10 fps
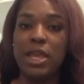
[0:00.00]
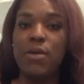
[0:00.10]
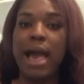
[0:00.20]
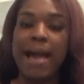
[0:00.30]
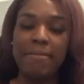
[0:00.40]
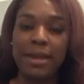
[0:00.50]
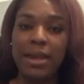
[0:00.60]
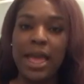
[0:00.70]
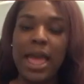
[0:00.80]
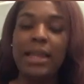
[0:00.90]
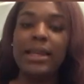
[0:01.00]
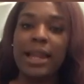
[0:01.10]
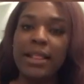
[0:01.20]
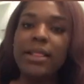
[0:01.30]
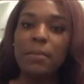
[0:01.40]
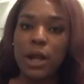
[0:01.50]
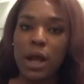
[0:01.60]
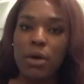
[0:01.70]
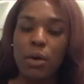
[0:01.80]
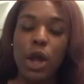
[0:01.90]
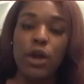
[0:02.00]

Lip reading: you happy, let them go.